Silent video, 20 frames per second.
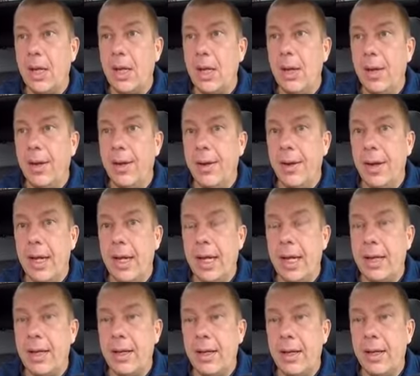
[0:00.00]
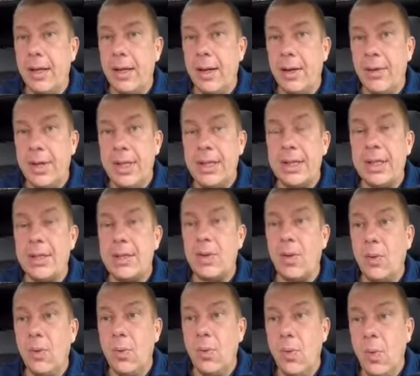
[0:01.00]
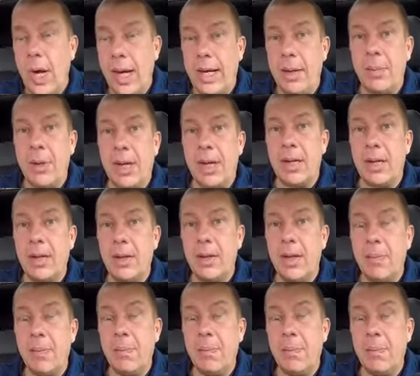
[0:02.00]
And this is way better